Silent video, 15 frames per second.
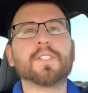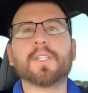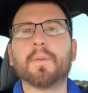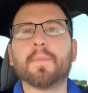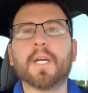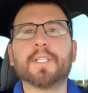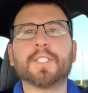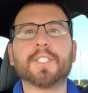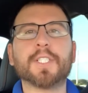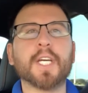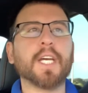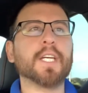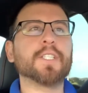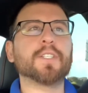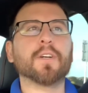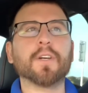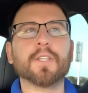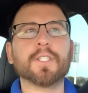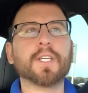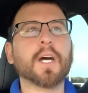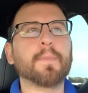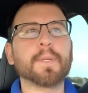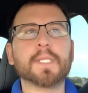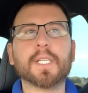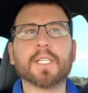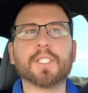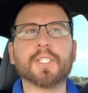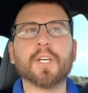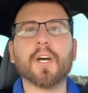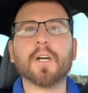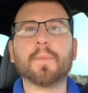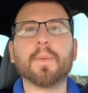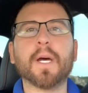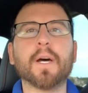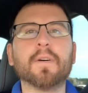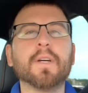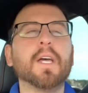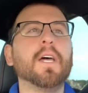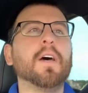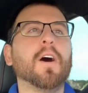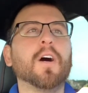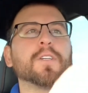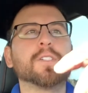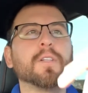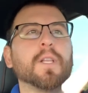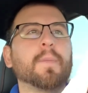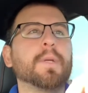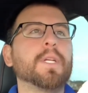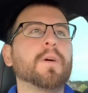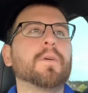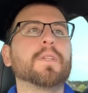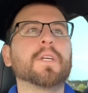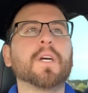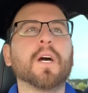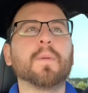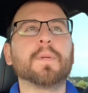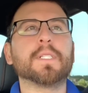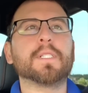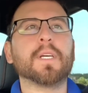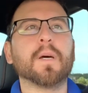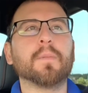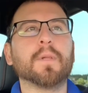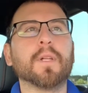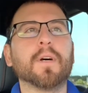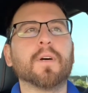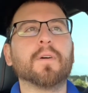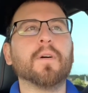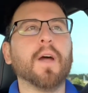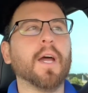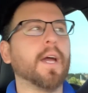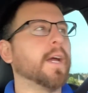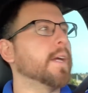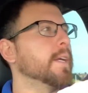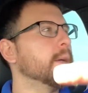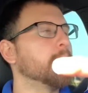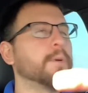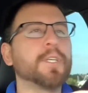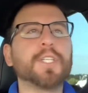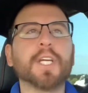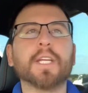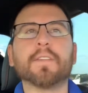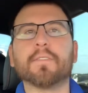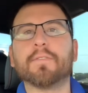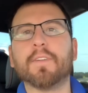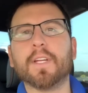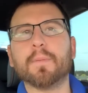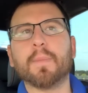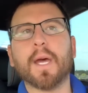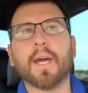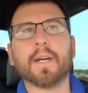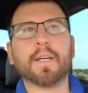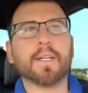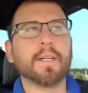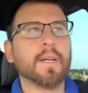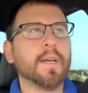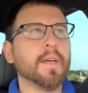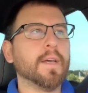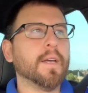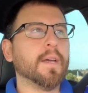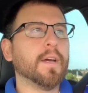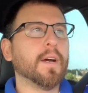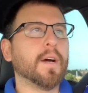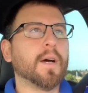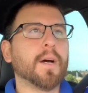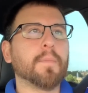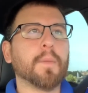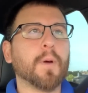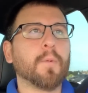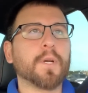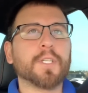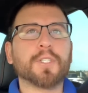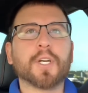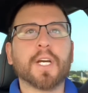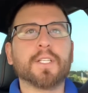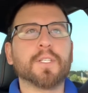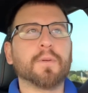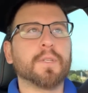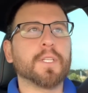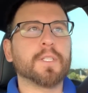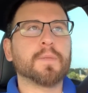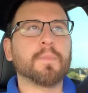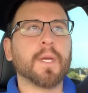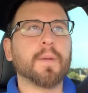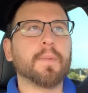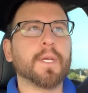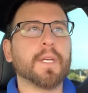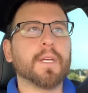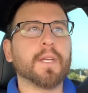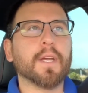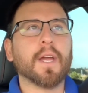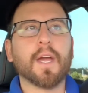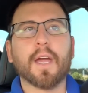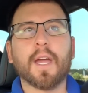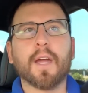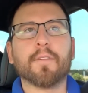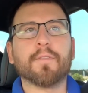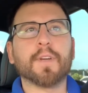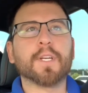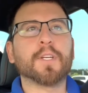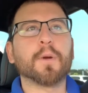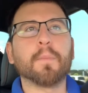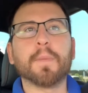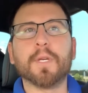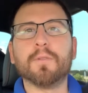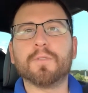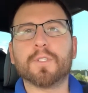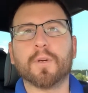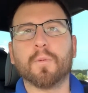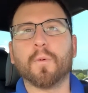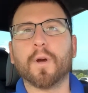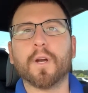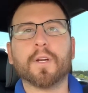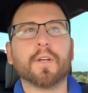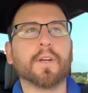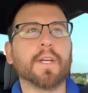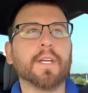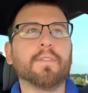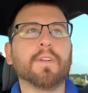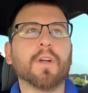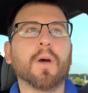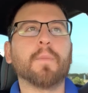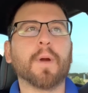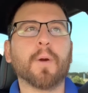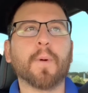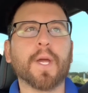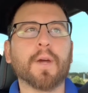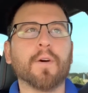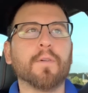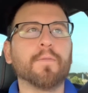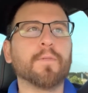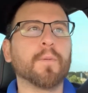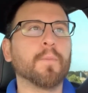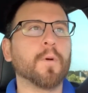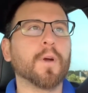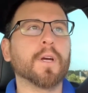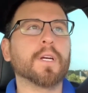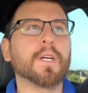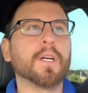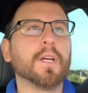something I should change or other topics I should talk about, also let me know in the comments down below. I appreciate the feedback. I want to try doing this maybe every commute to work or even on my way home from work,